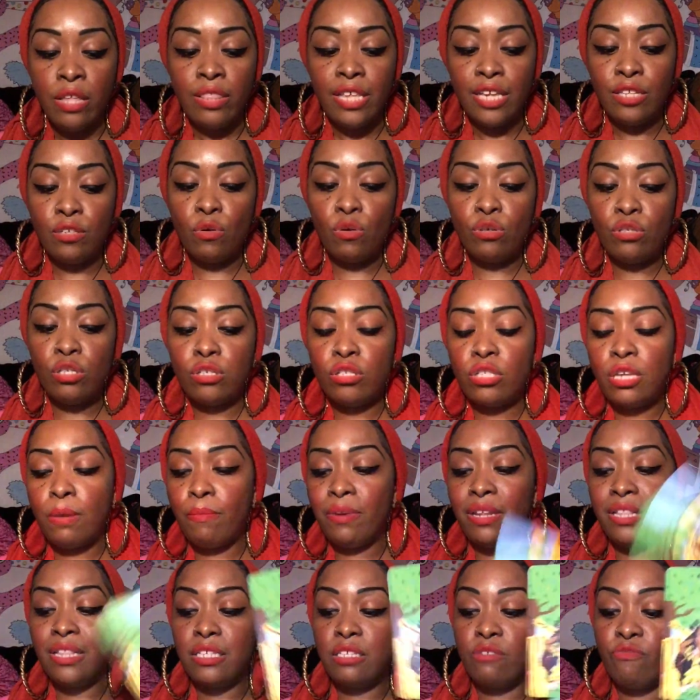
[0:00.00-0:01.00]
there's also
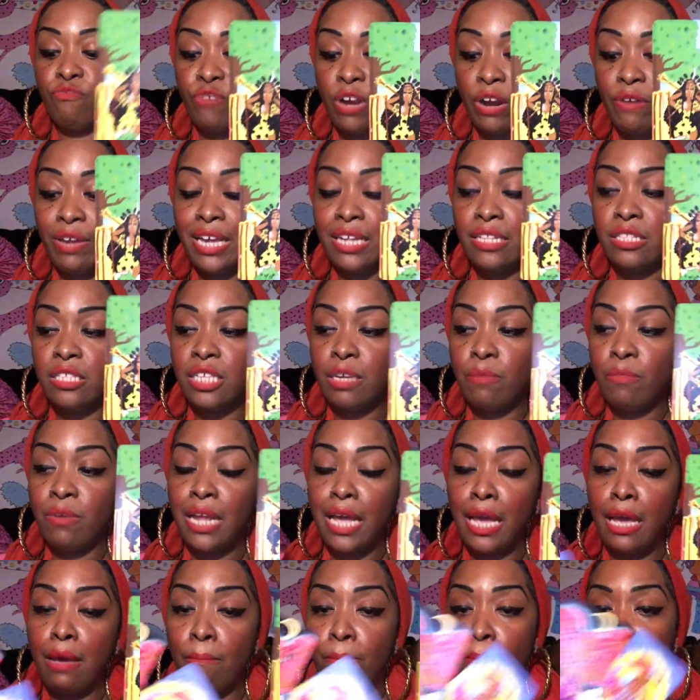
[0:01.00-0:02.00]
somebody that's very
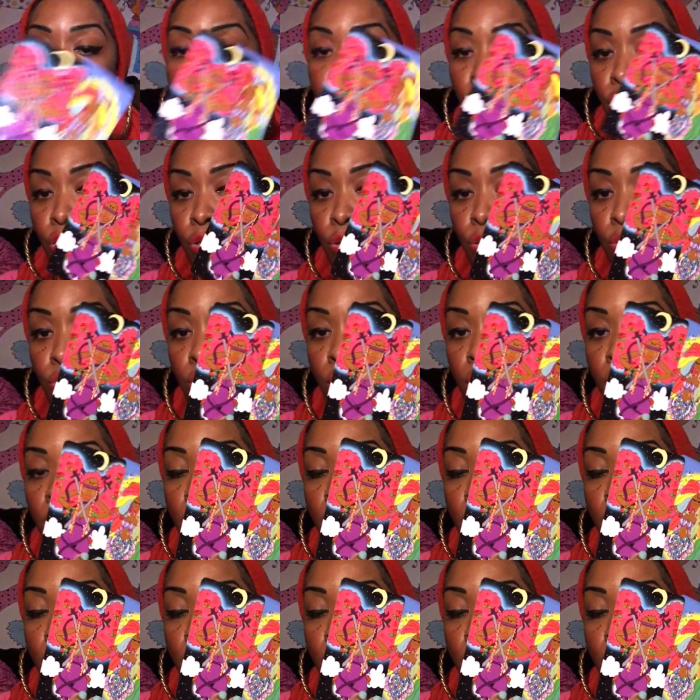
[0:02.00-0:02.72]
intimidated by you,